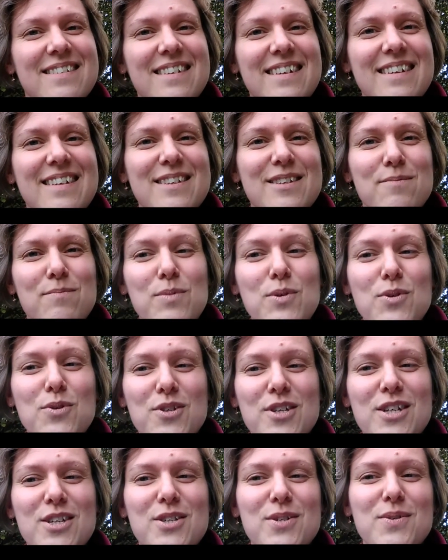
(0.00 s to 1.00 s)
is
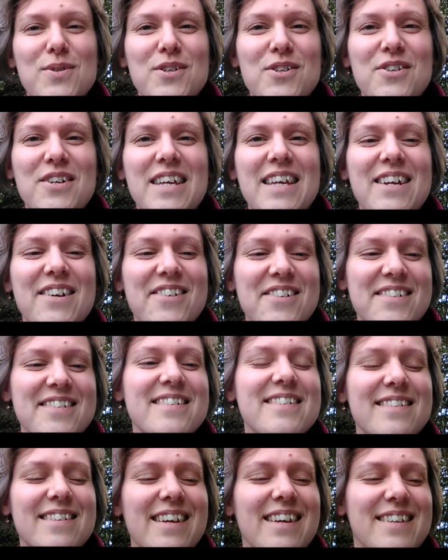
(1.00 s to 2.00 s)
music to your
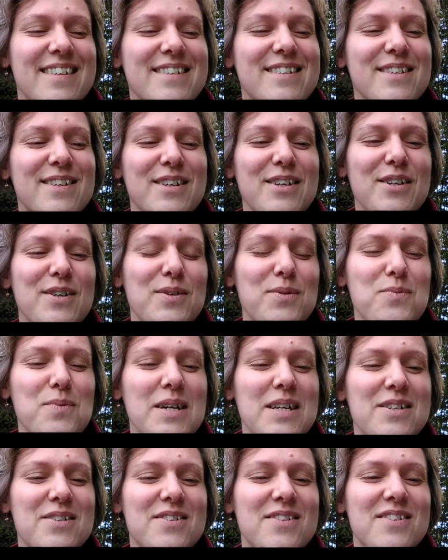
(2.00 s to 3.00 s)
ears, that's a good
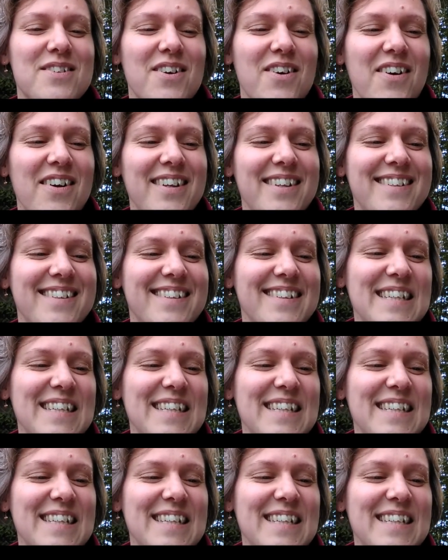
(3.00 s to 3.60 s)
way to start.